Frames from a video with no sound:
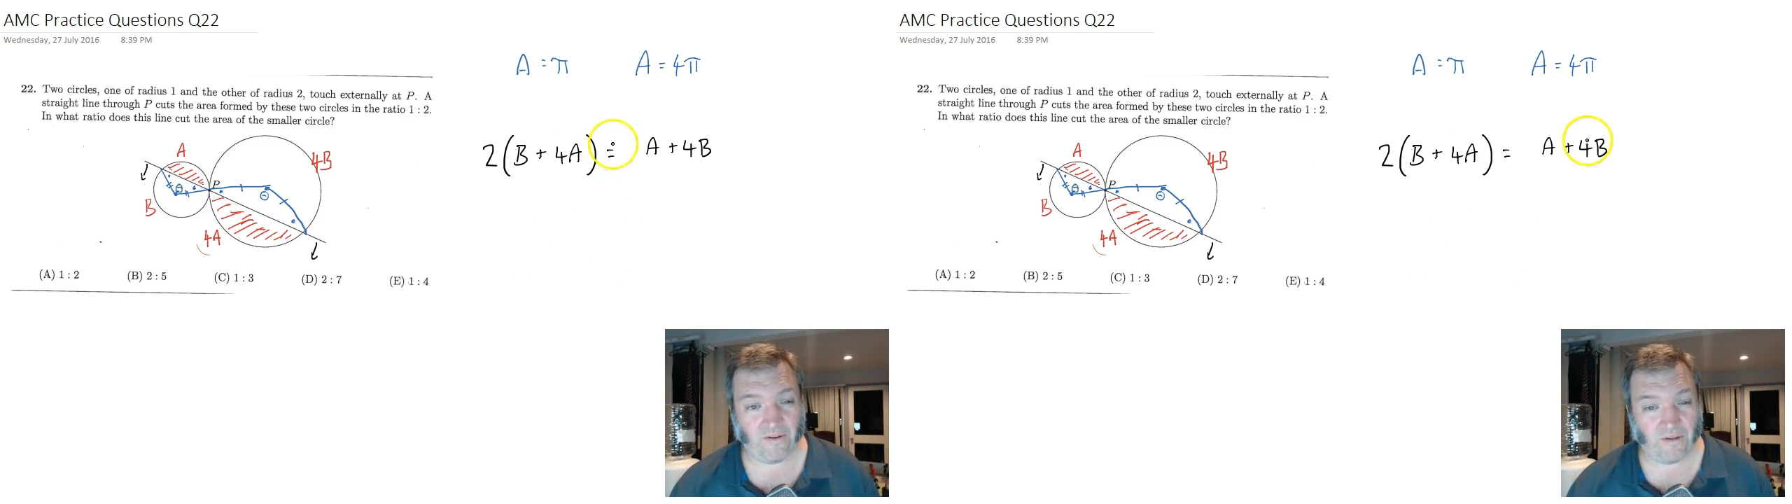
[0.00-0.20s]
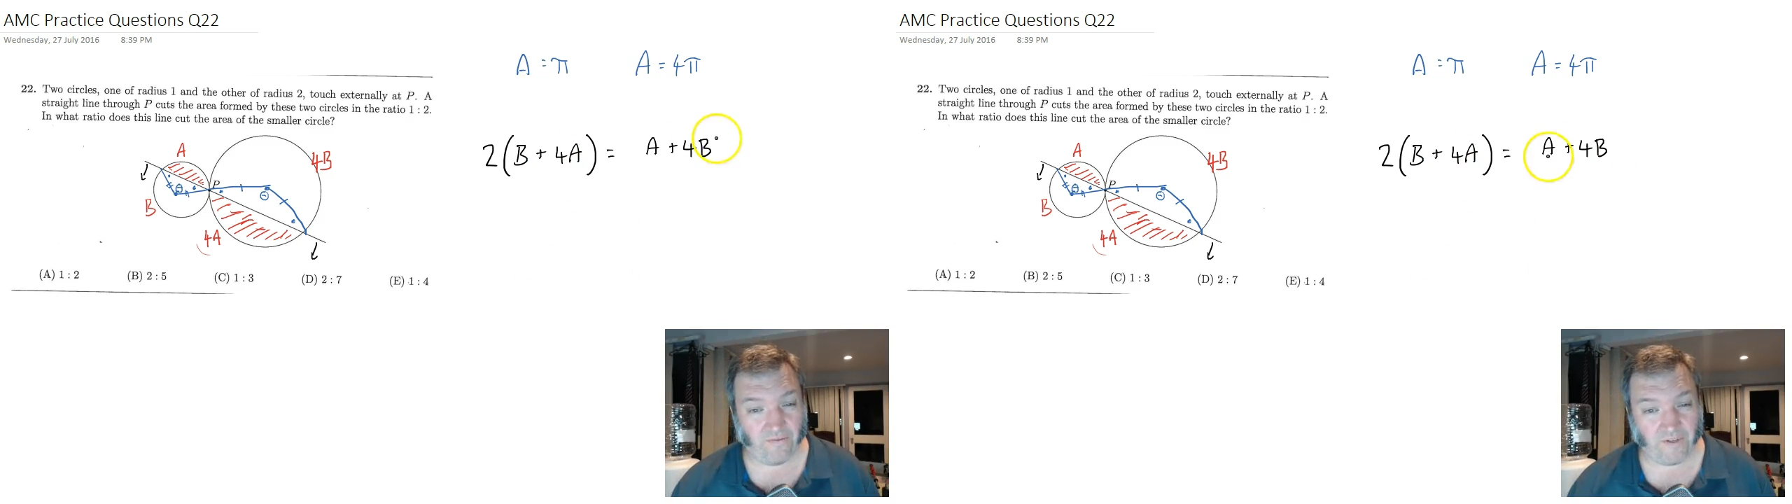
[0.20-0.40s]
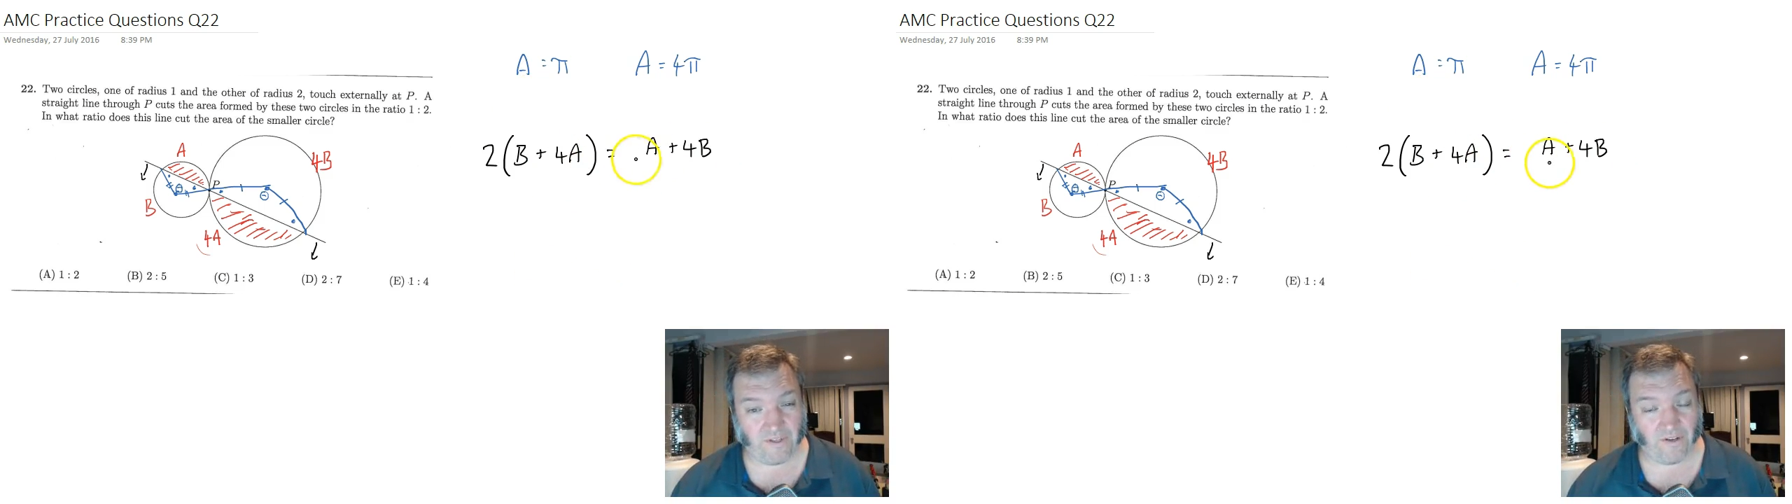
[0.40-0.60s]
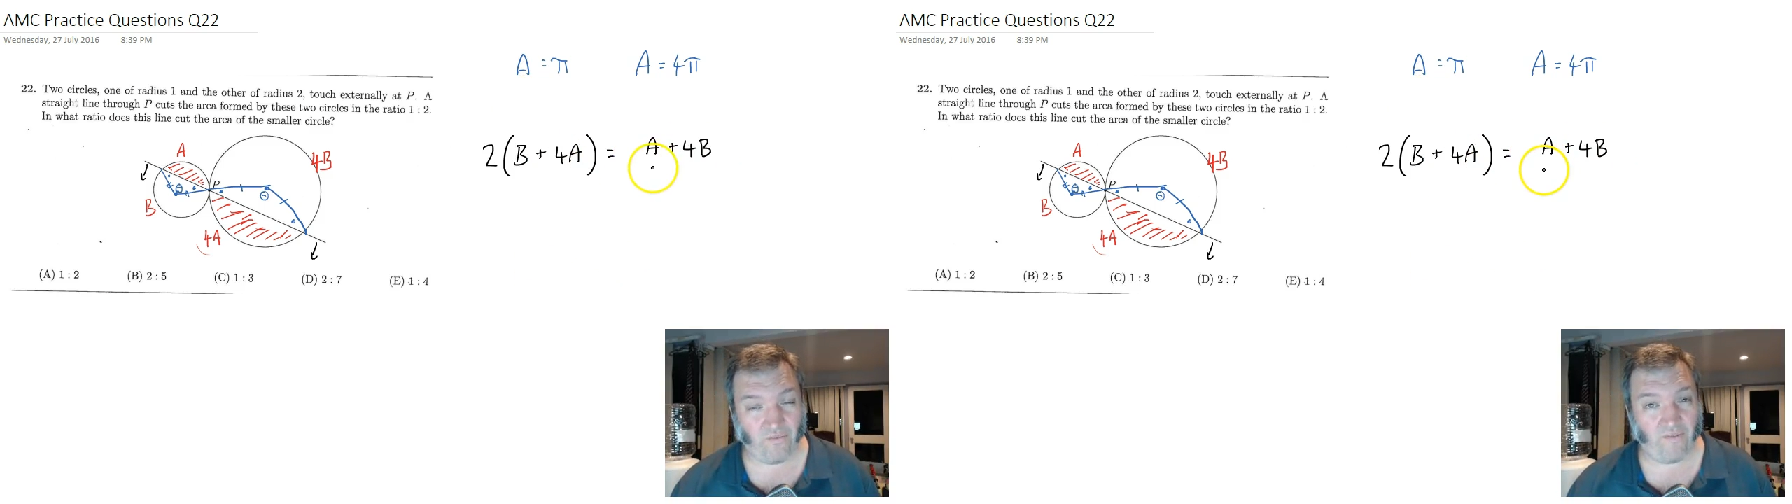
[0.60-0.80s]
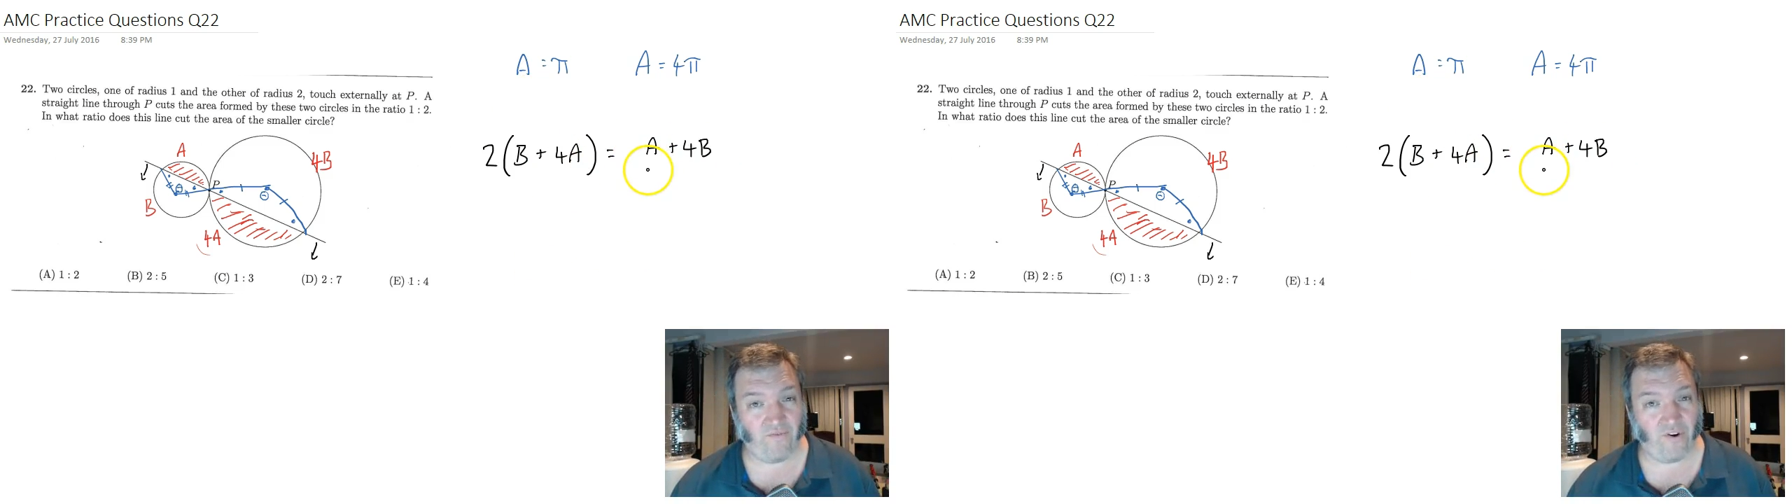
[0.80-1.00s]
It's obviously got
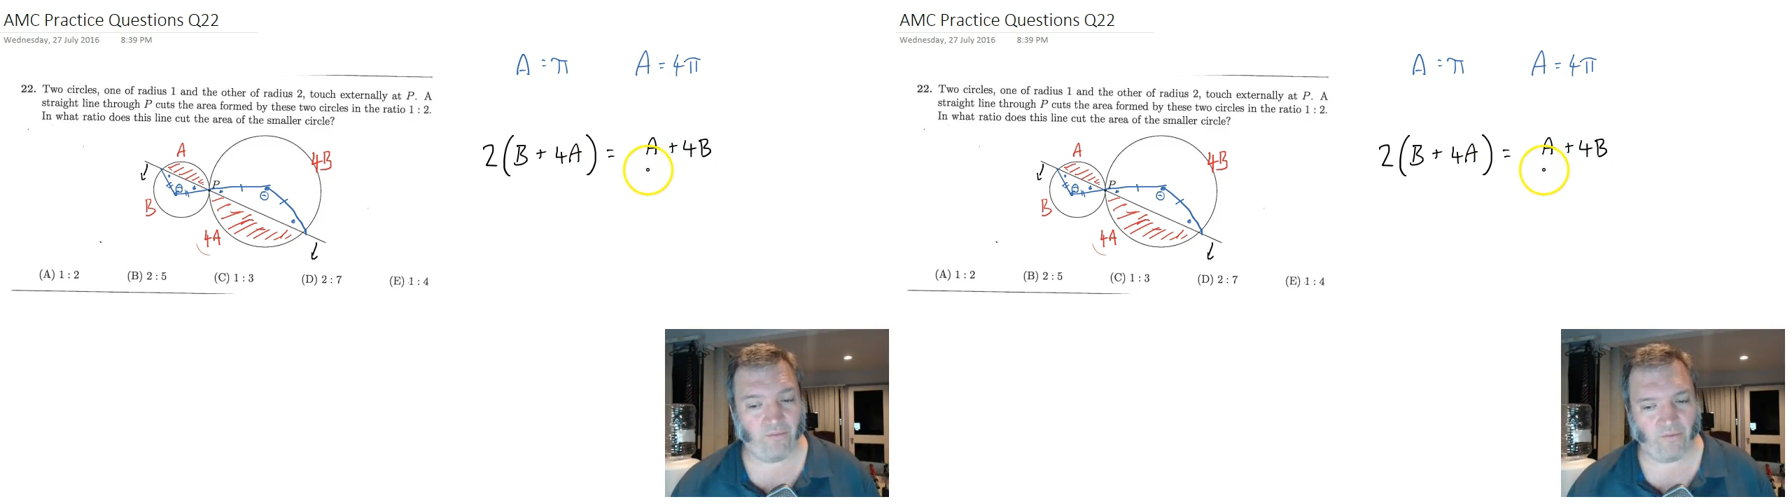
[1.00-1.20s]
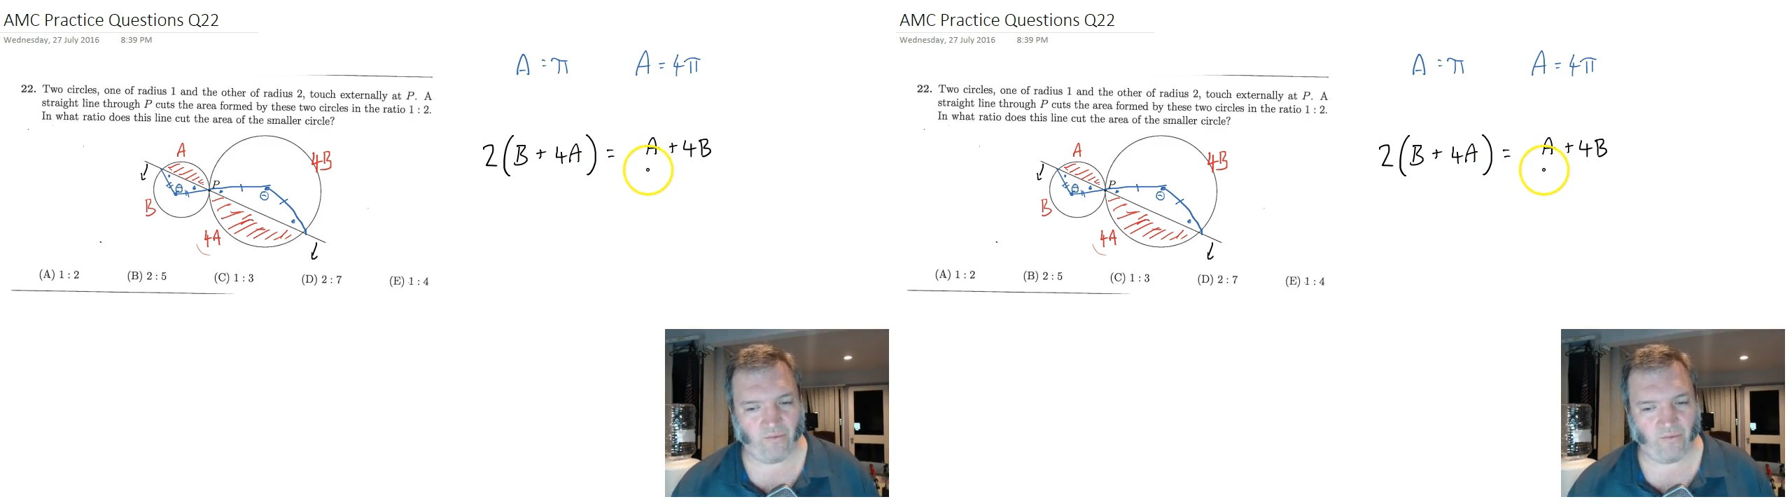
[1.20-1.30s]
one variable,